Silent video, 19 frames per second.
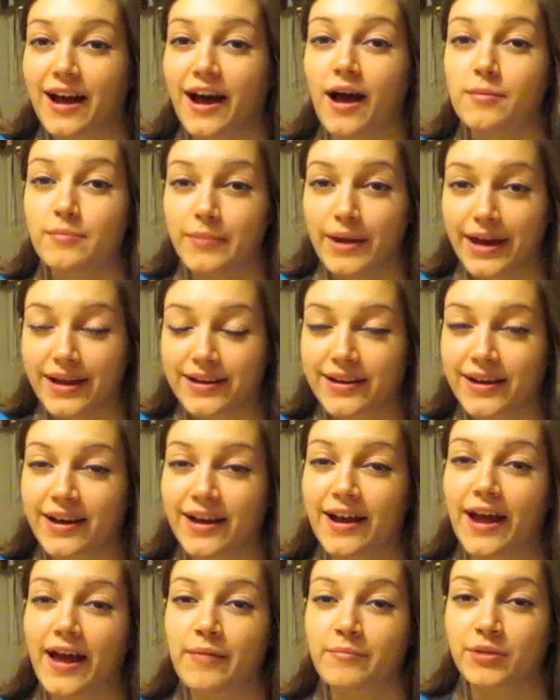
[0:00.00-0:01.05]

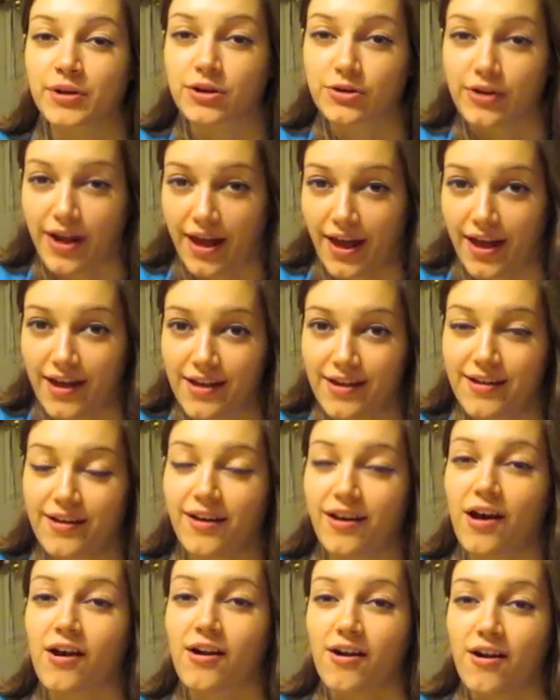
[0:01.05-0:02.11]
Amanda and McCrae
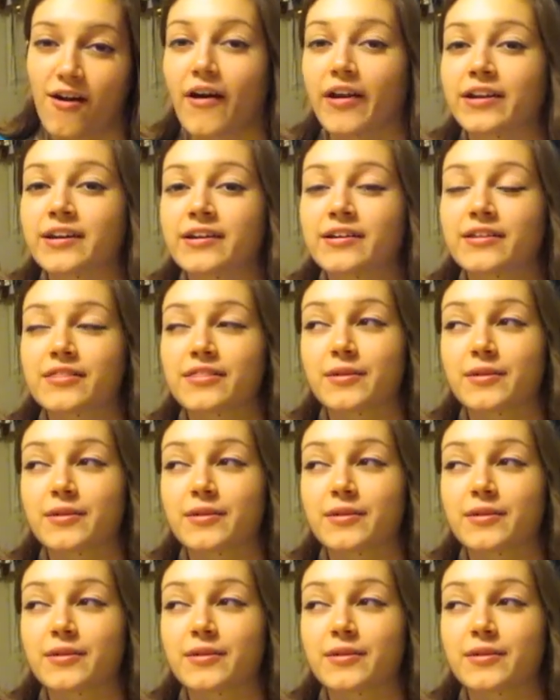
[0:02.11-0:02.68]
are on